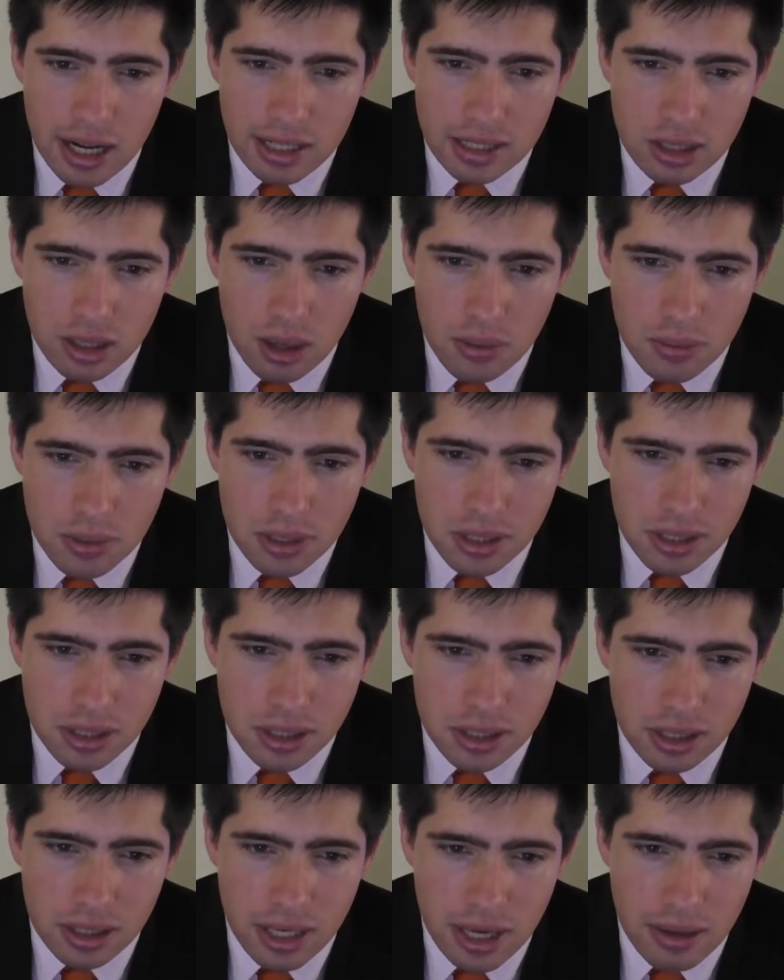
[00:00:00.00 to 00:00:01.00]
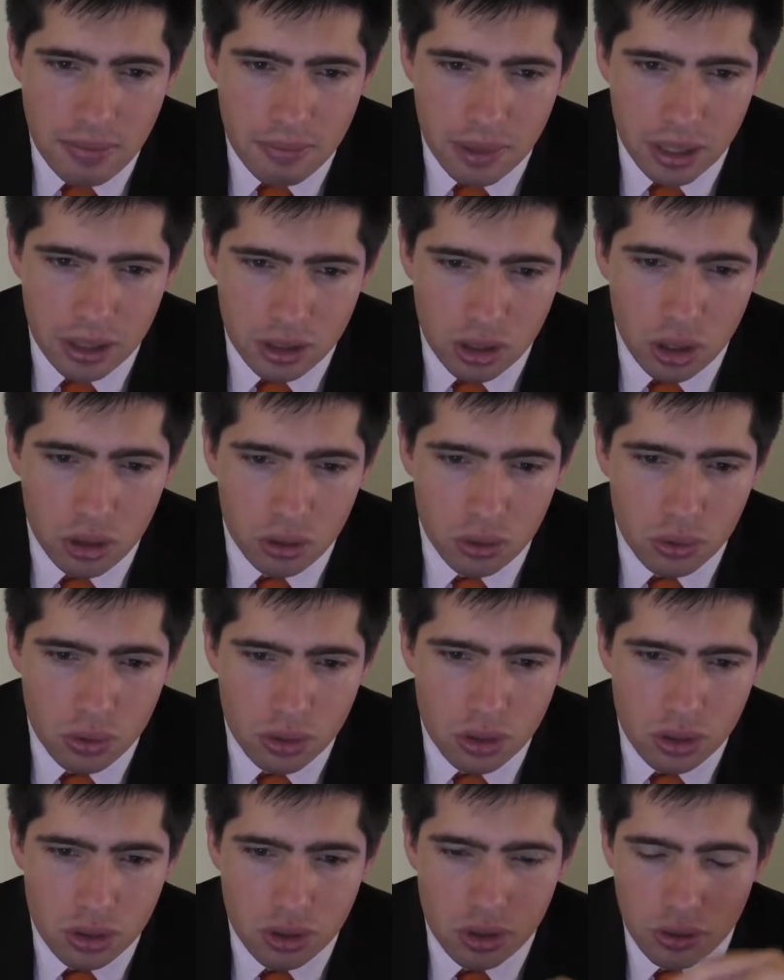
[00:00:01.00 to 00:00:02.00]
Thompson and McDonald
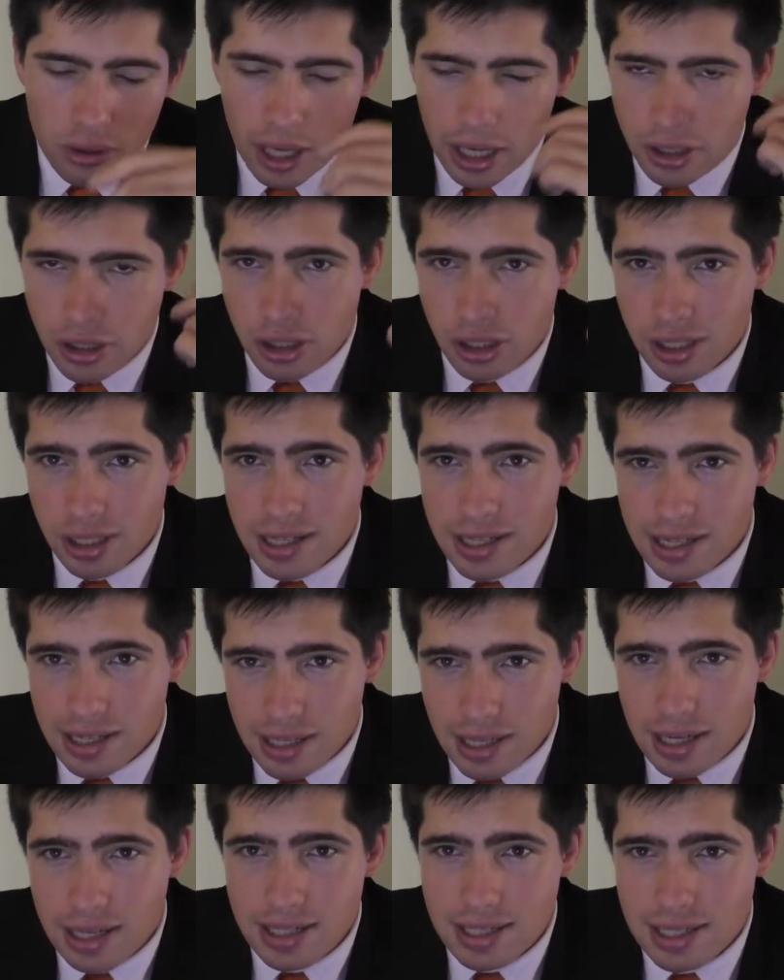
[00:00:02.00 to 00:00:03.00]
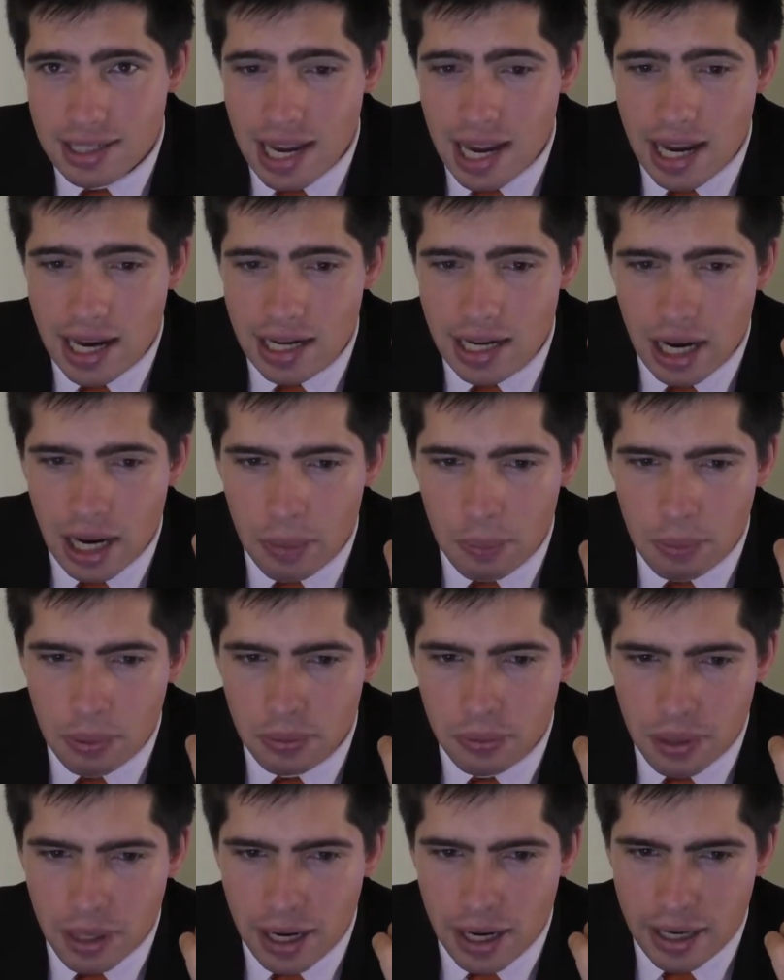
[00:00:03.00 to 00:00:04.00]
to actually stand up
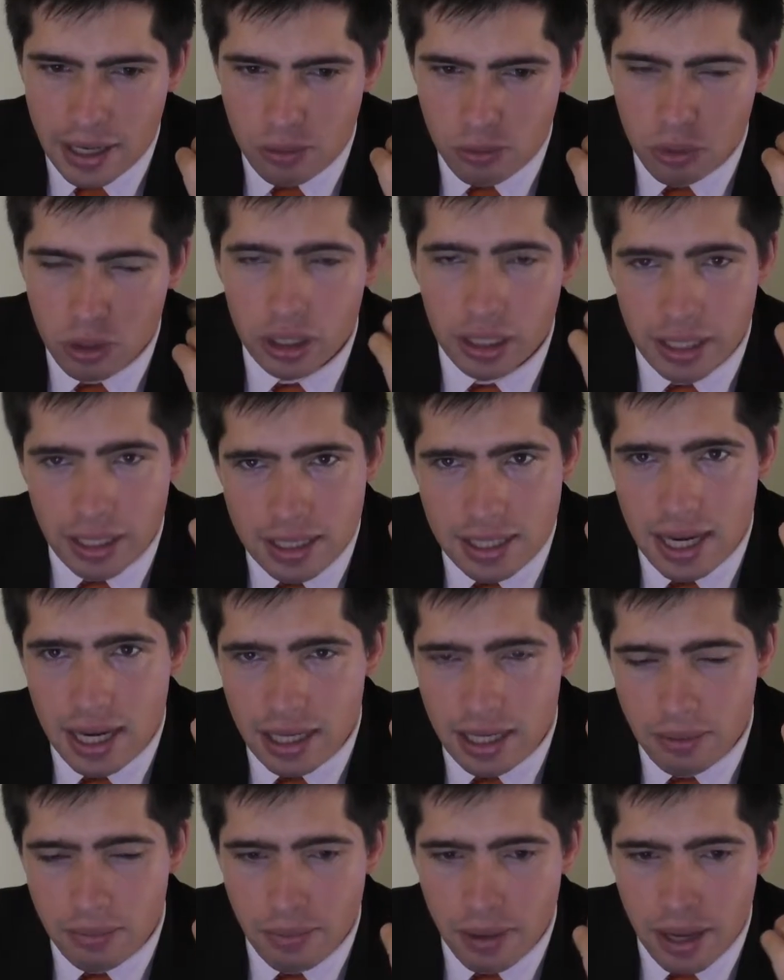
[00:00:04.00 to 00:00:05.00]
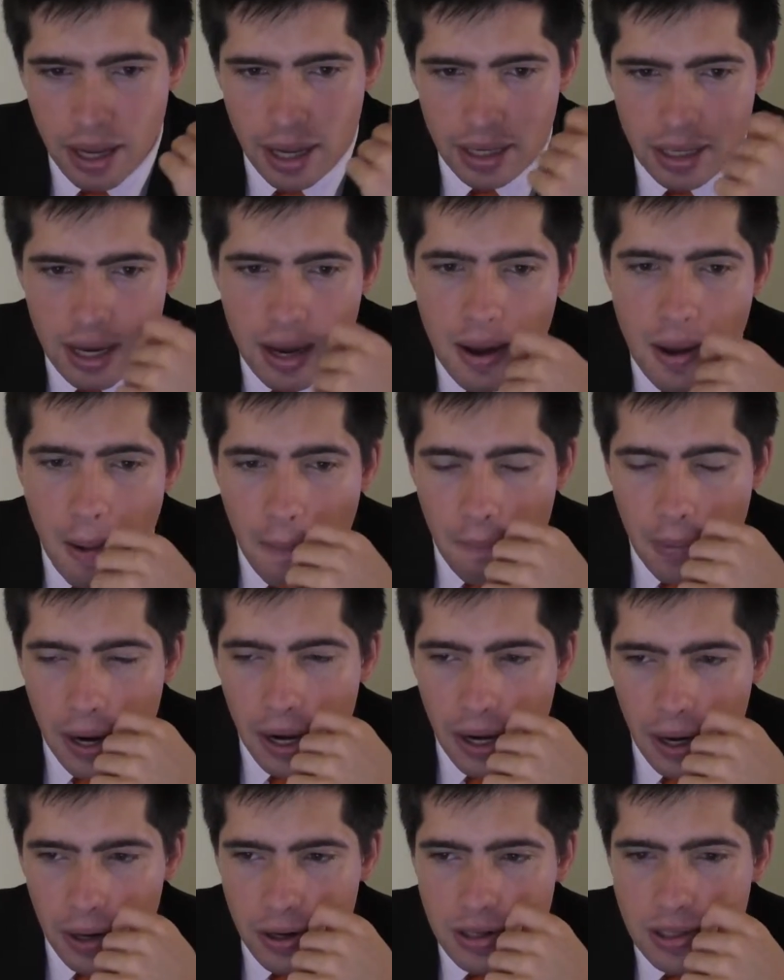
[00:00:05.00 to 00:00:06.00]
and really take command,
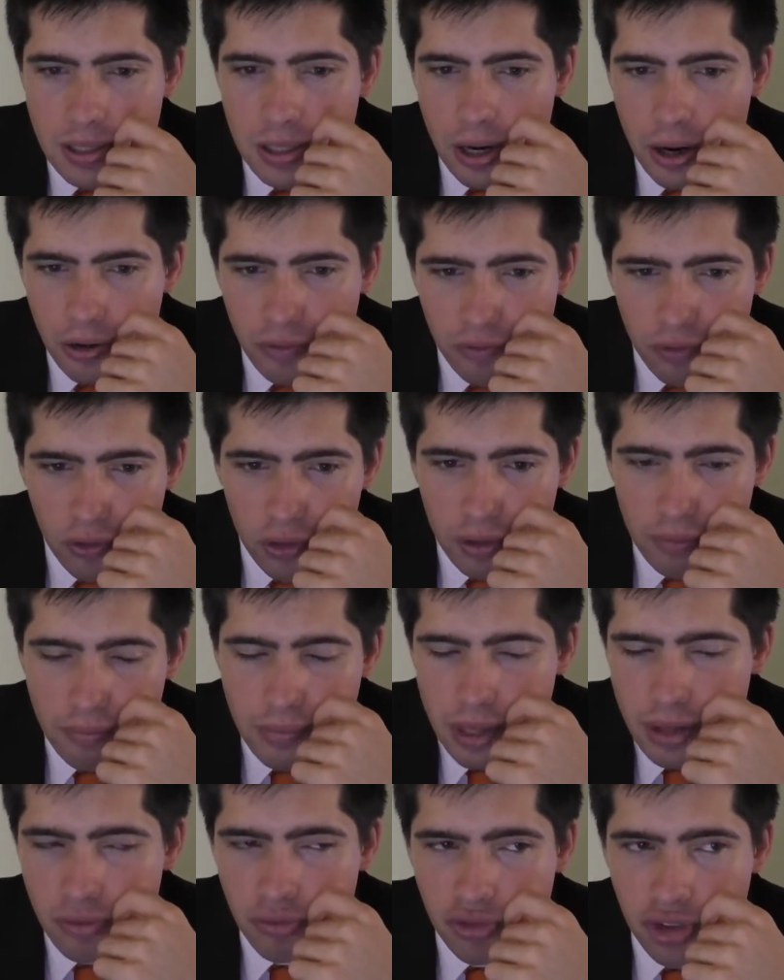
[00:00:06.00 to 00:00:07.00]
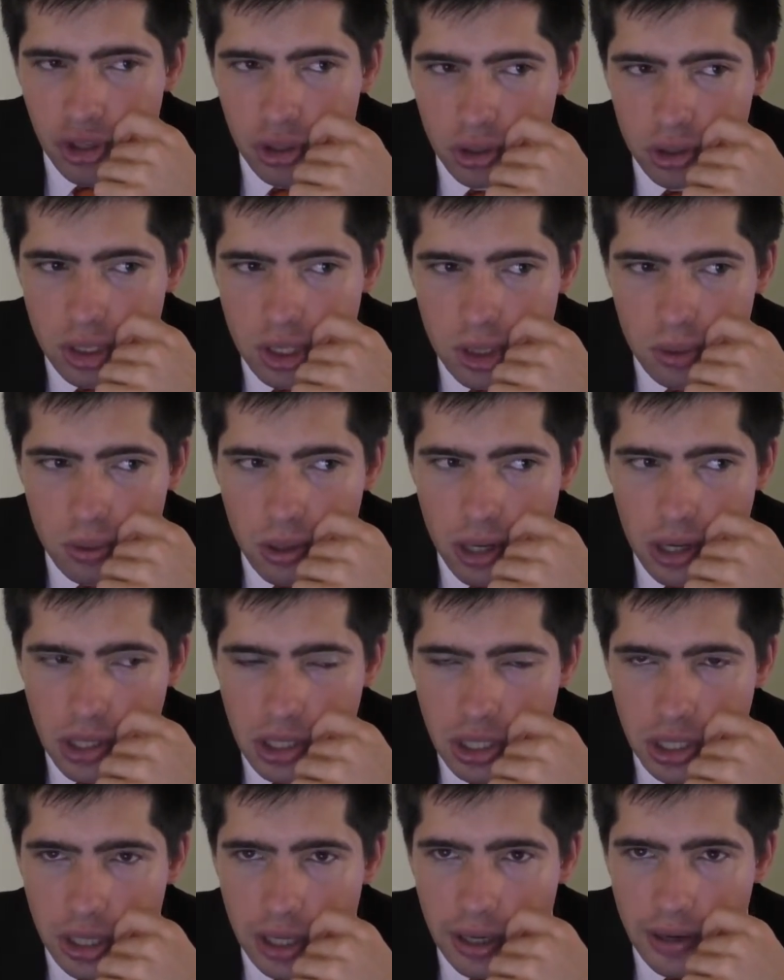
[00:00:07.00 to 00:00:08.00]
but also for the midfield to
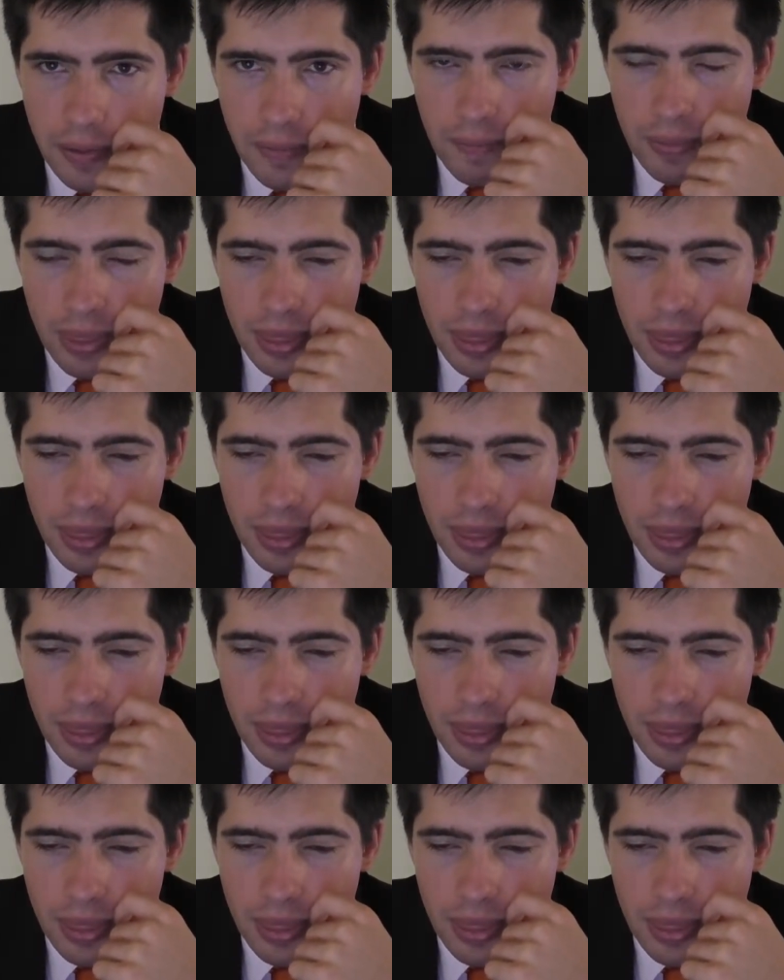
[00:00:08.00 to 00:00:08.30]
also